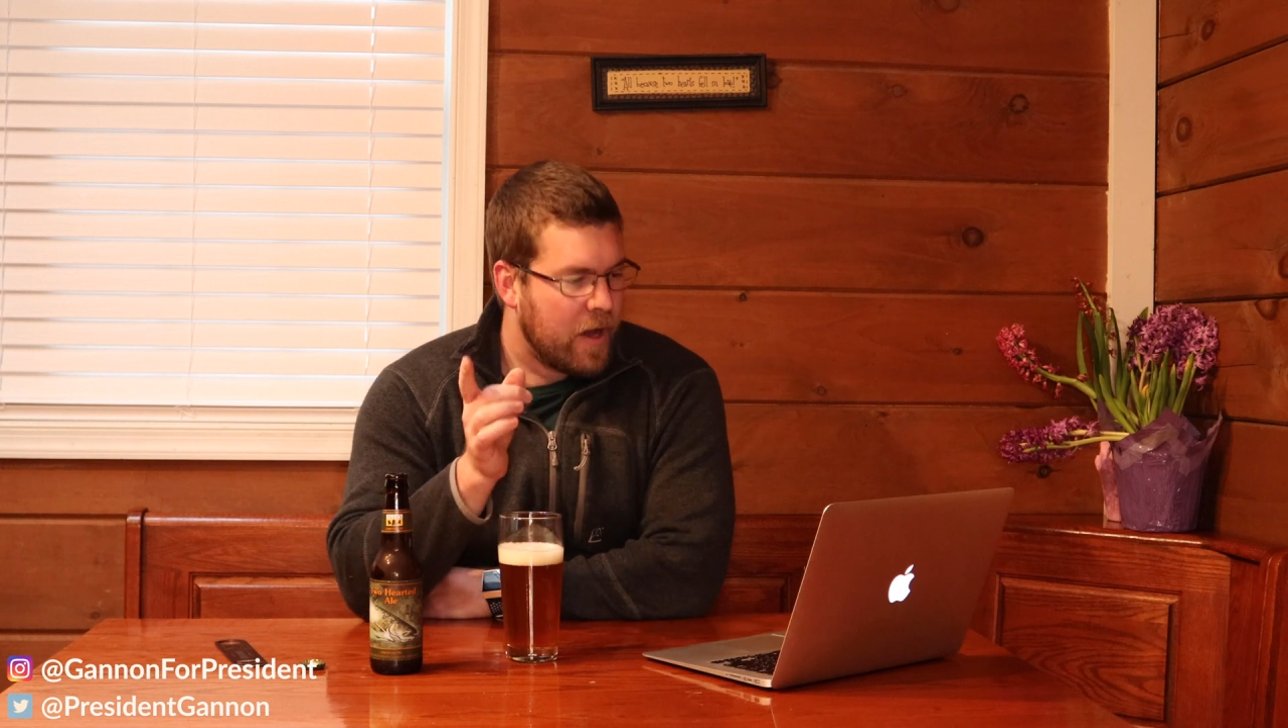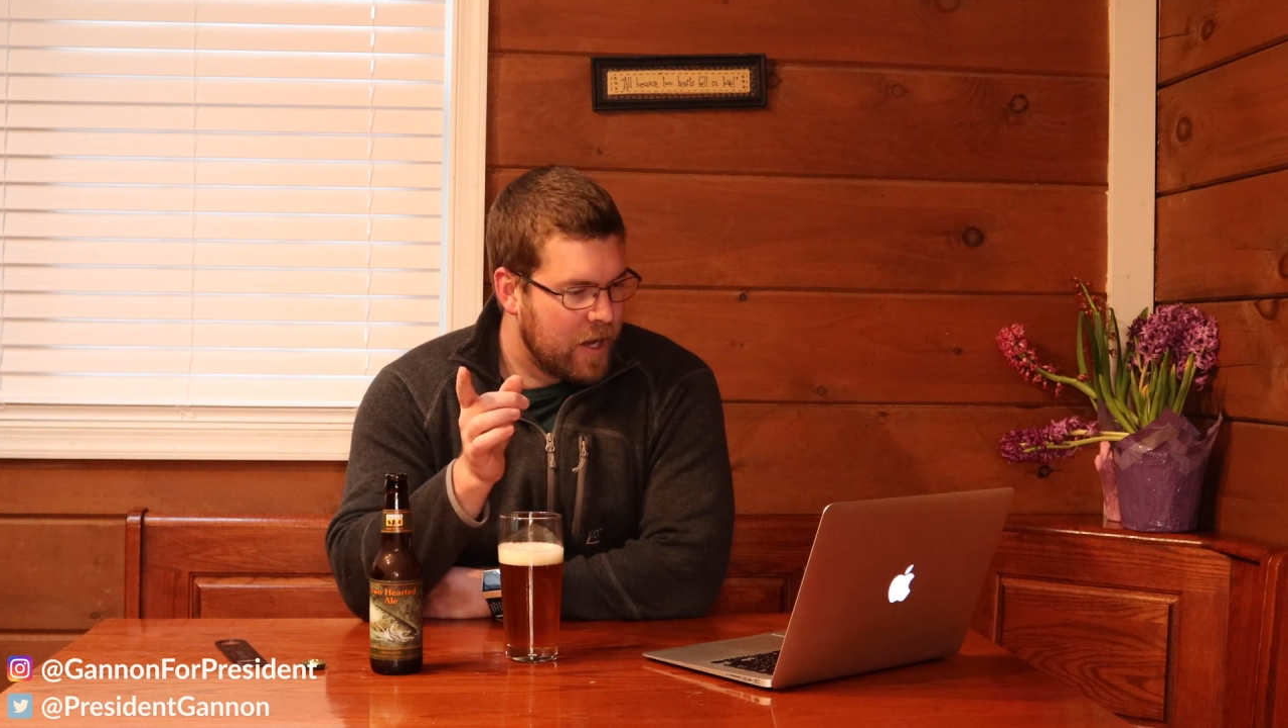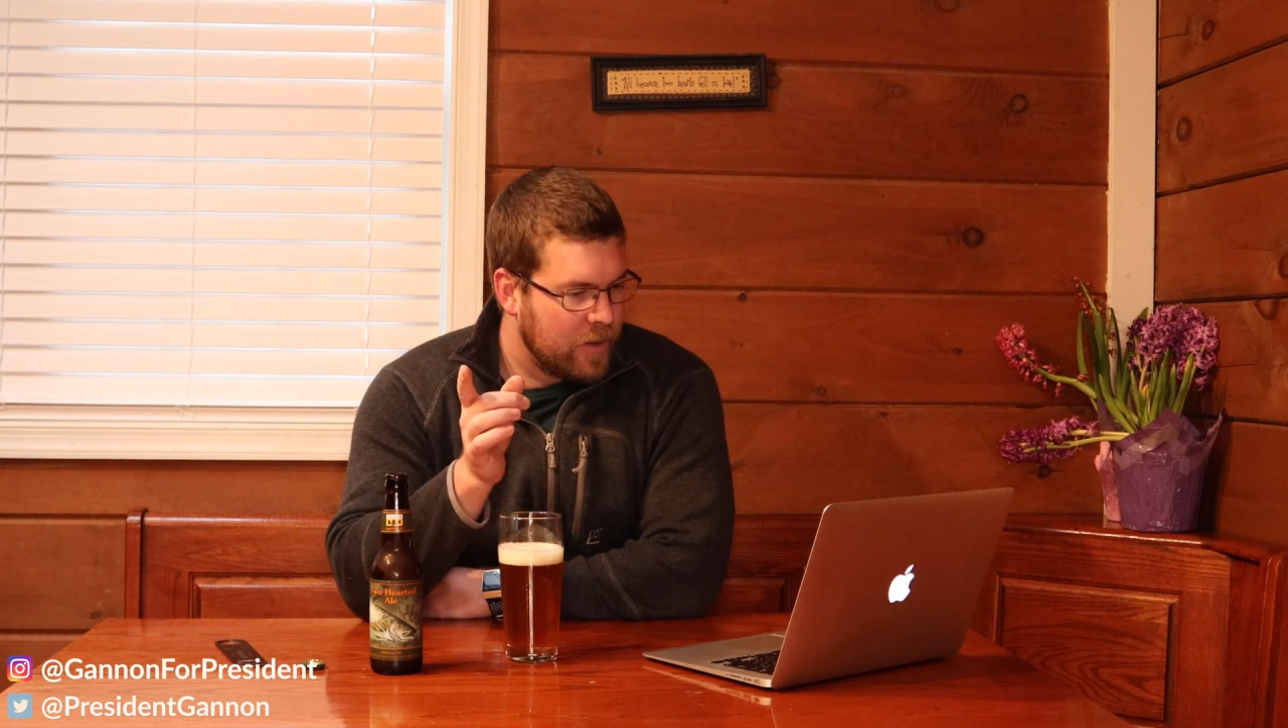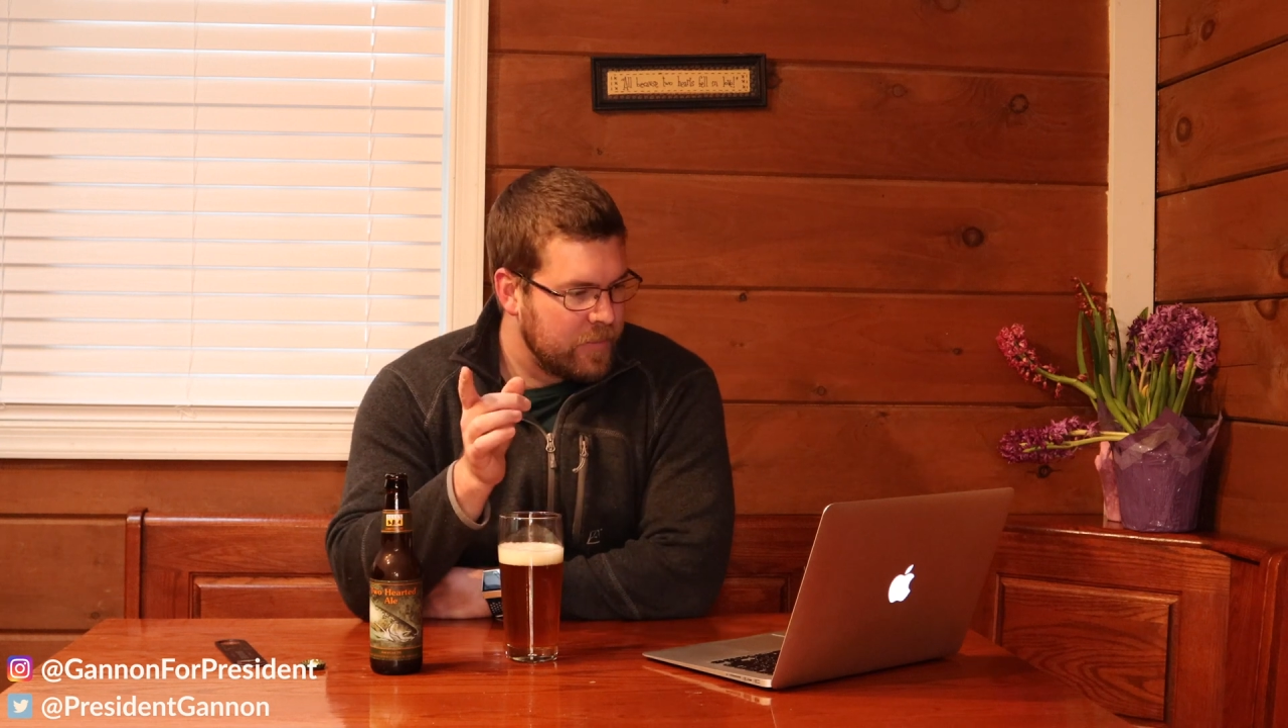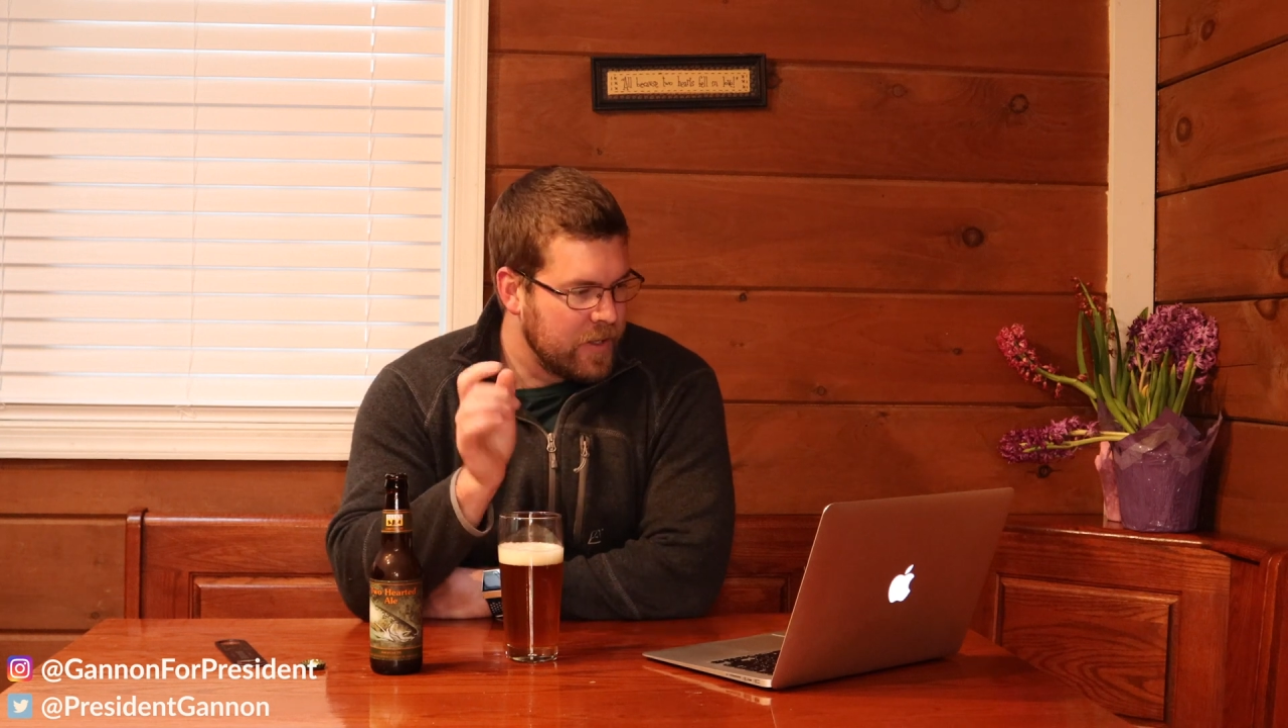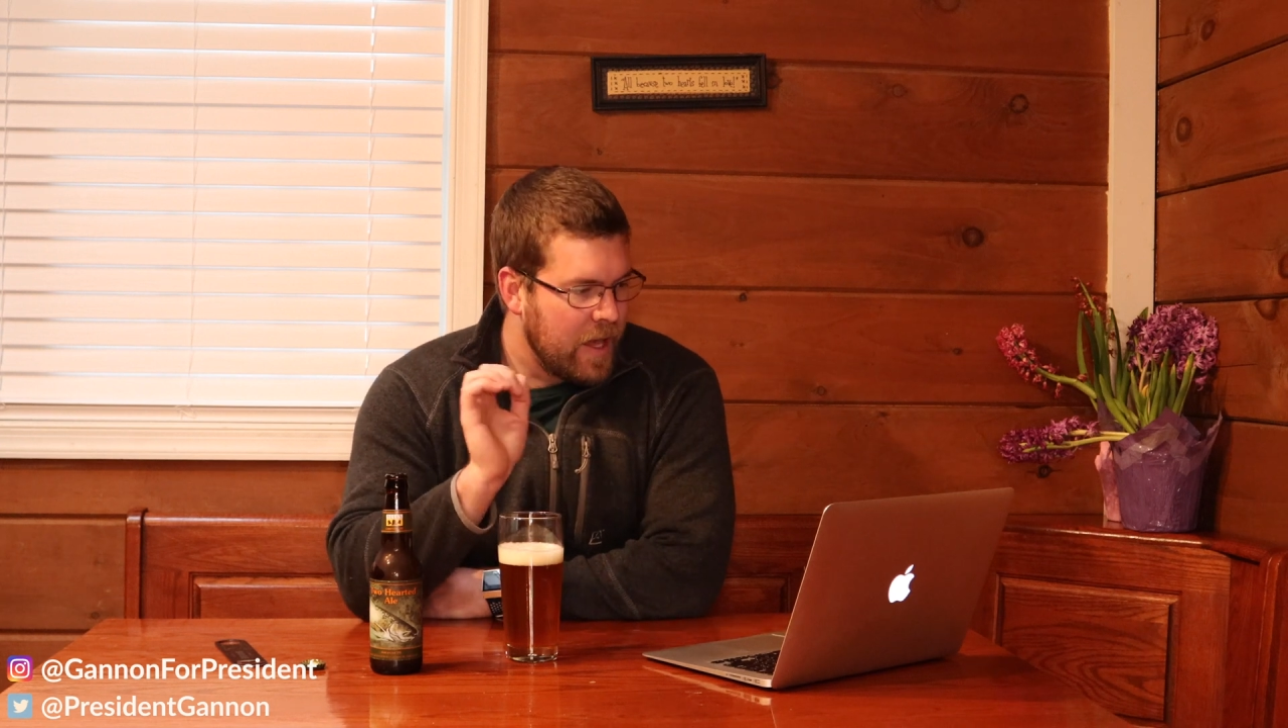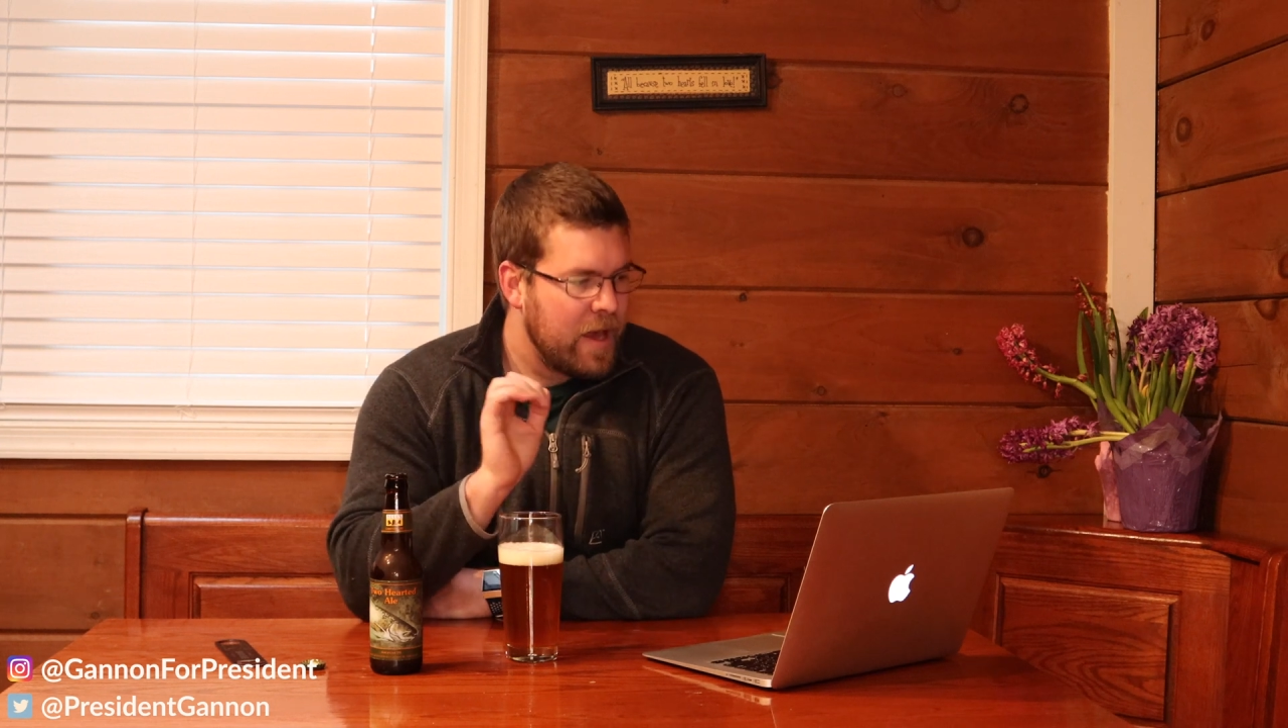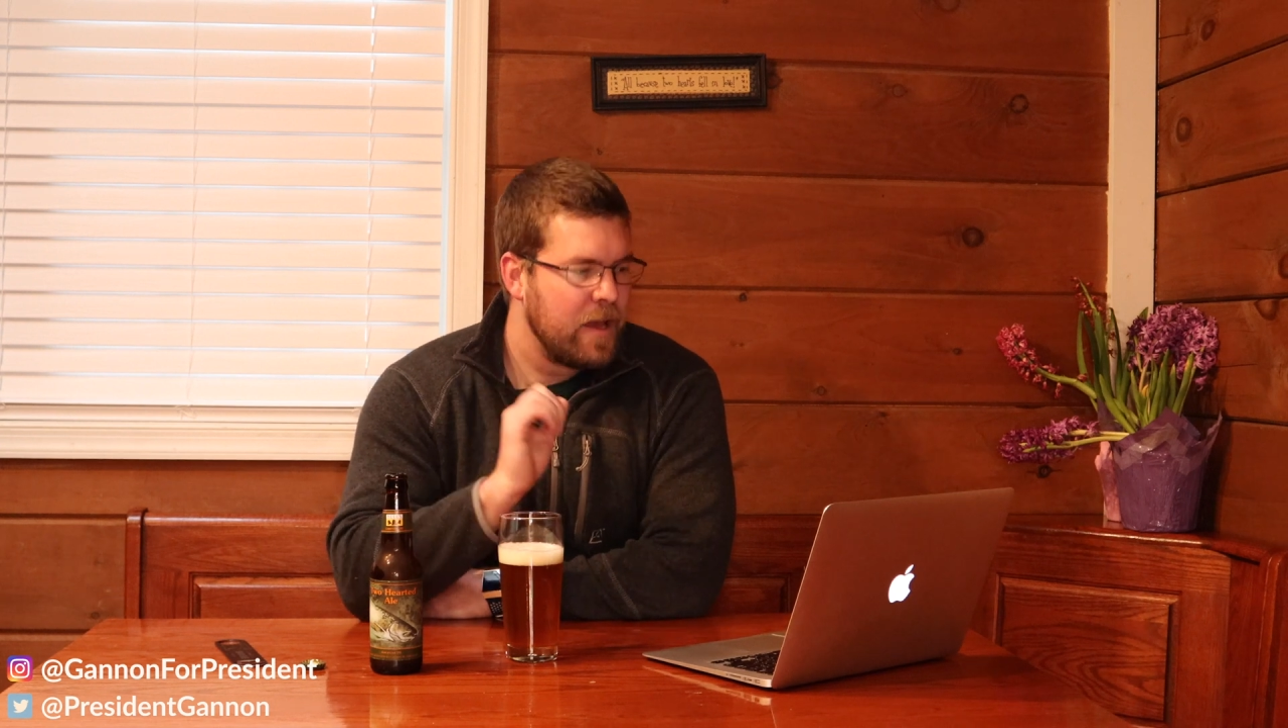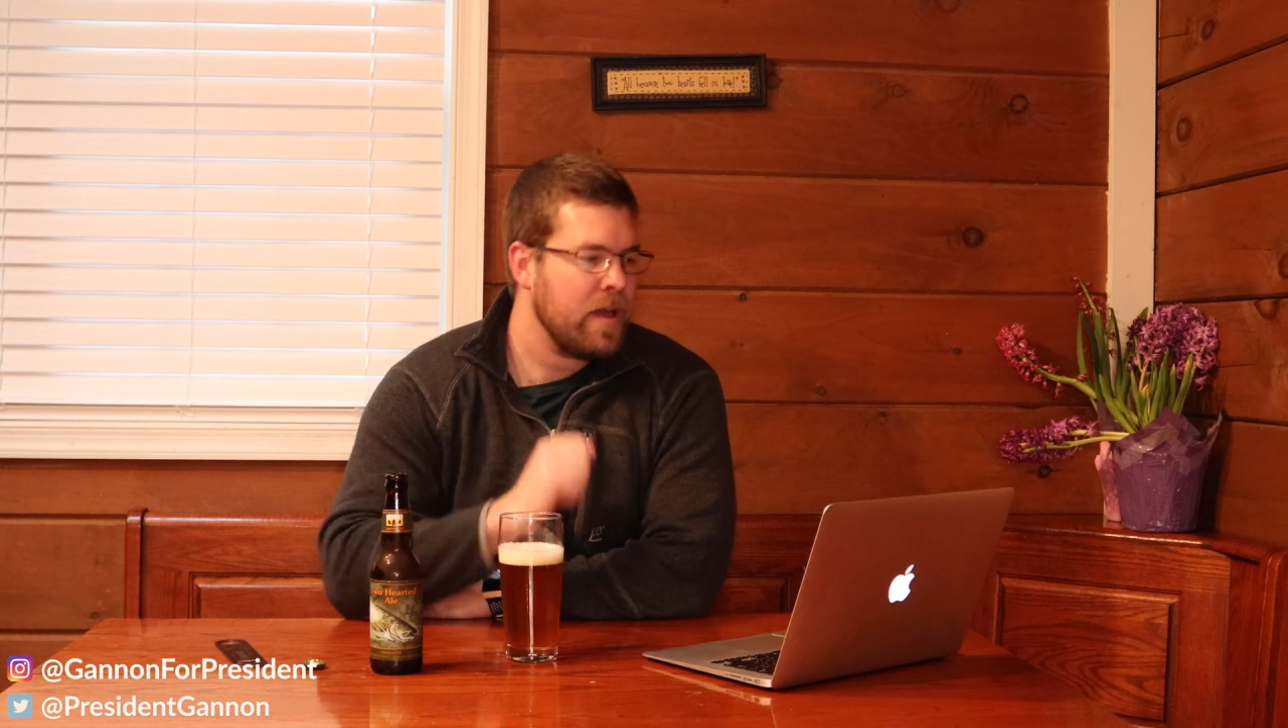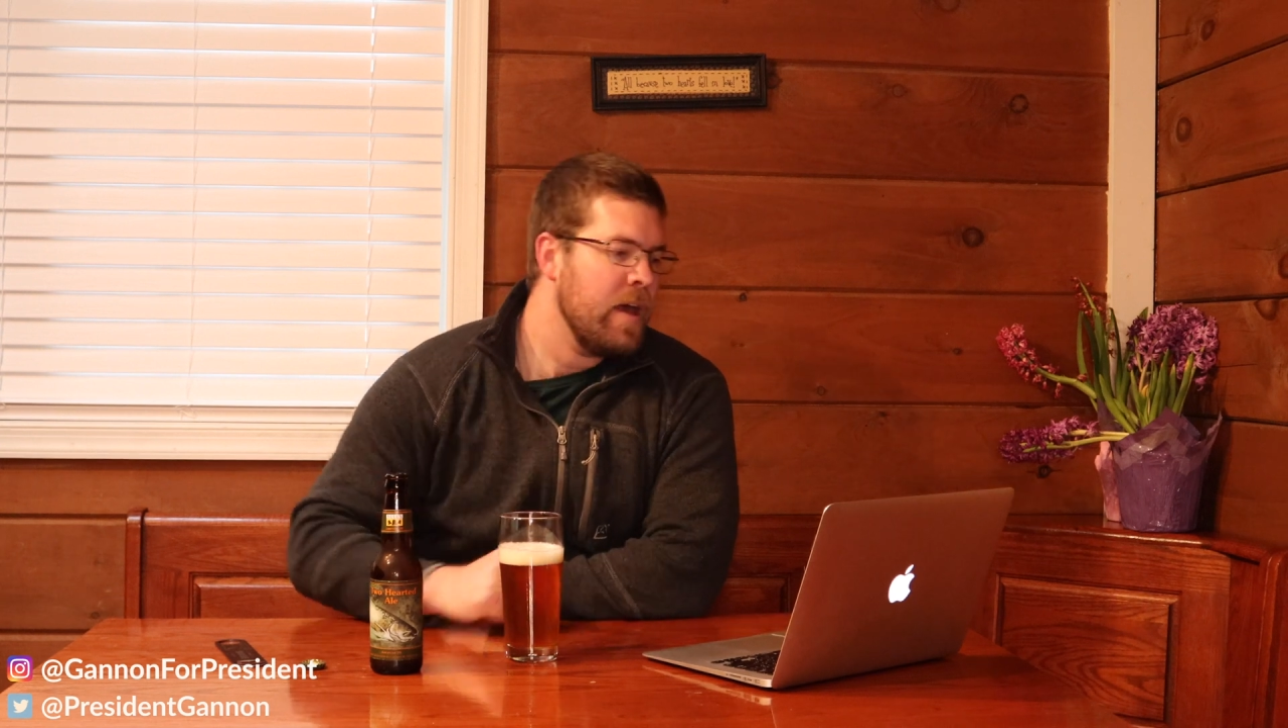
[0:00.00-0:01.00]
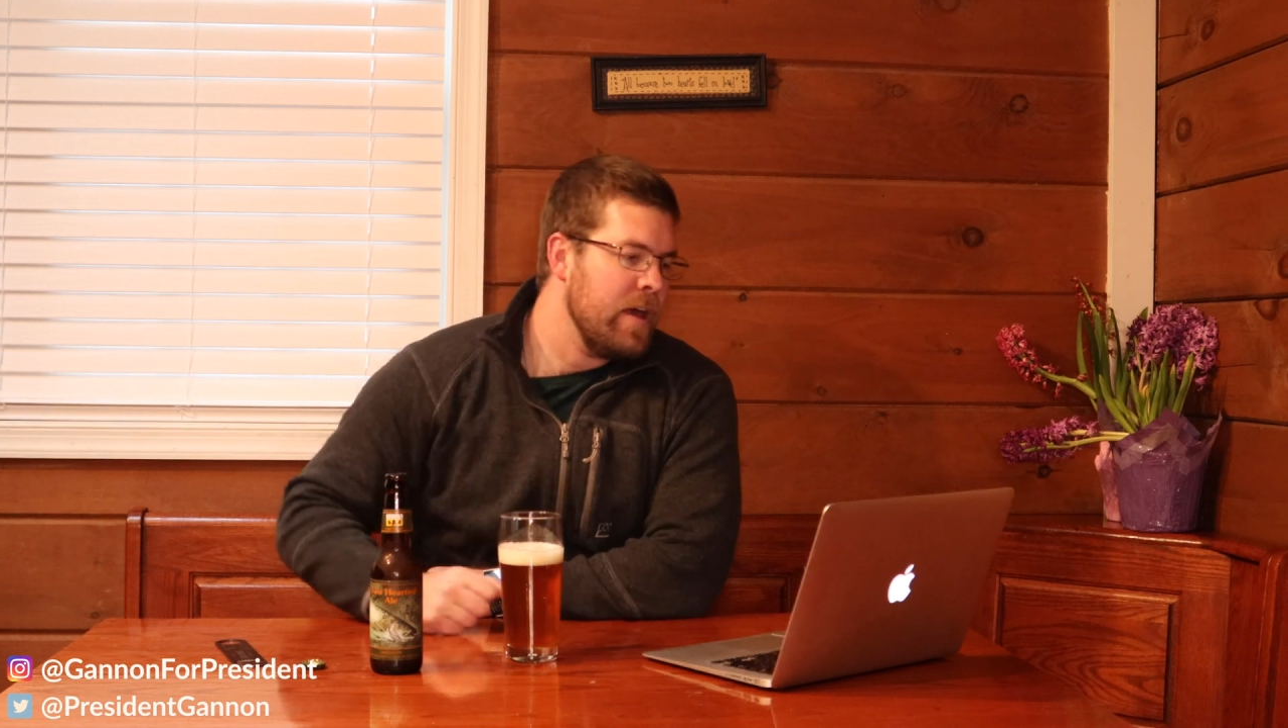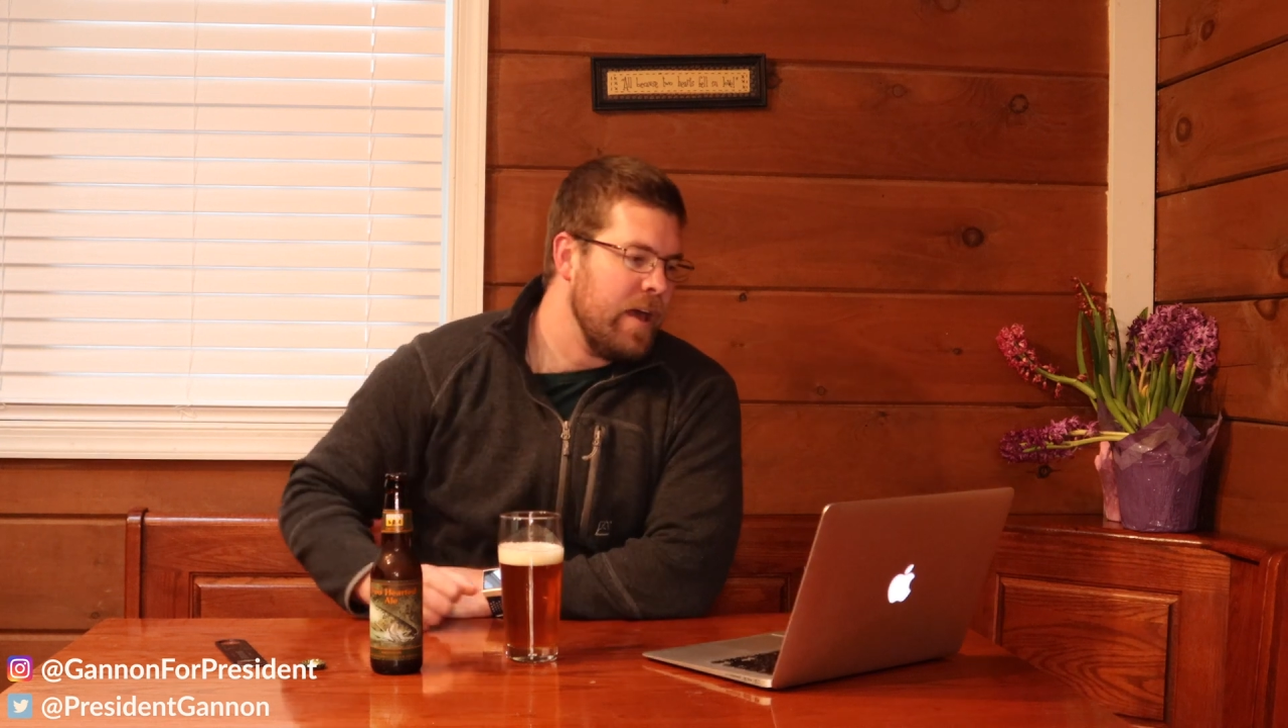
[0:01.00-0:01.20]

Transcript: IPA